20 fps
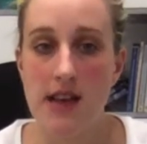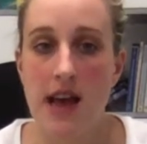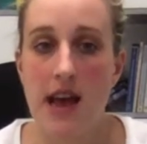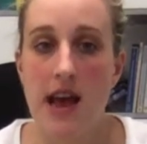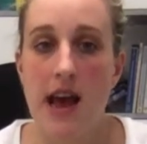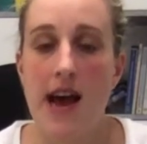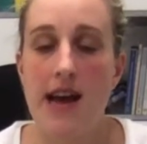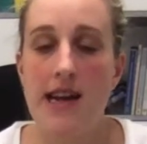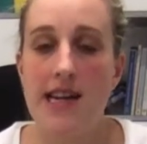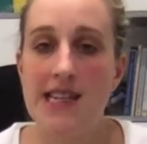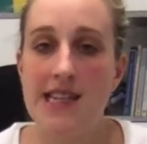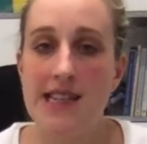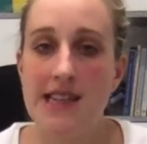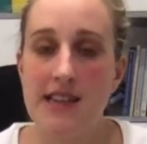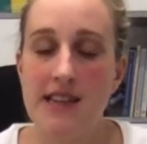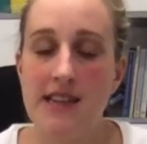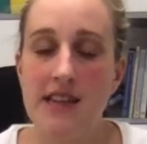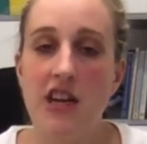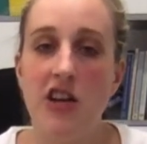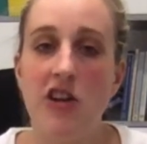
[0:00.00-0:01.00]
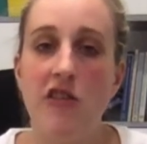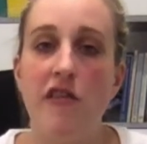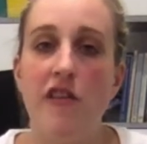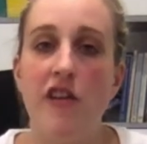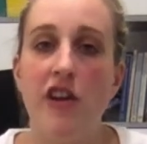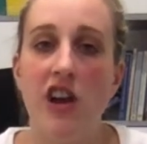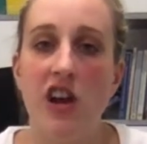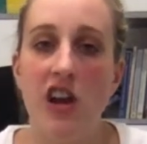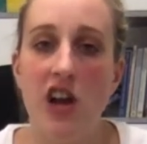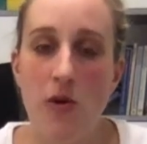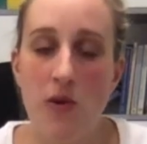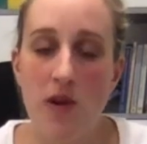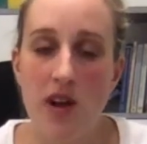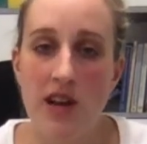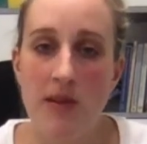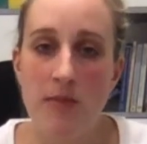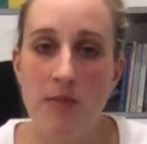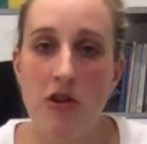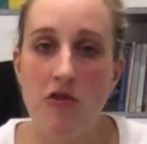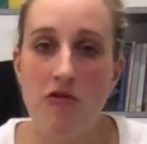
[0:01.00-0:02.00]
and assessing for lower
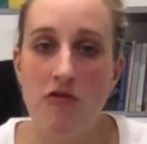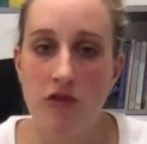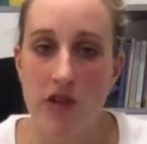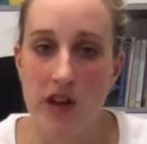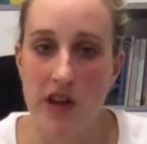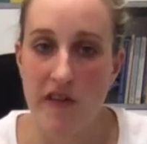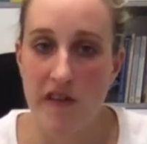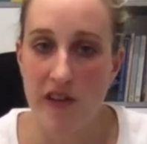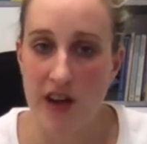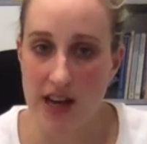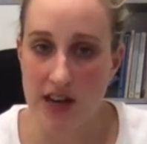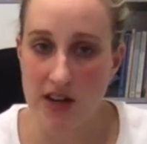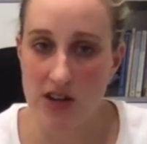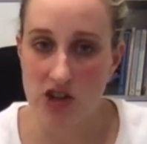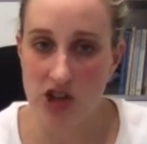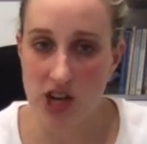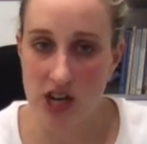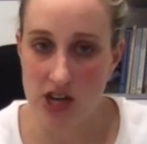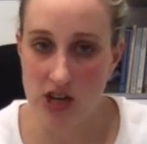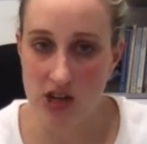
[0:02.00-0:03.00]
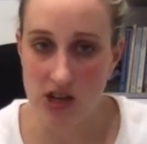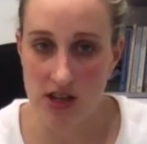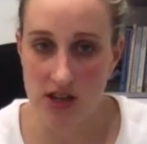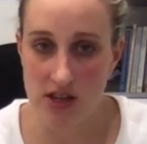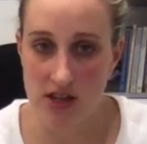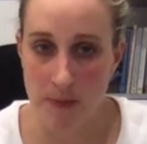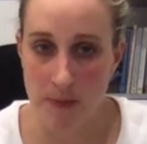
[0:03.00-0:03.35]
limb reflex changes,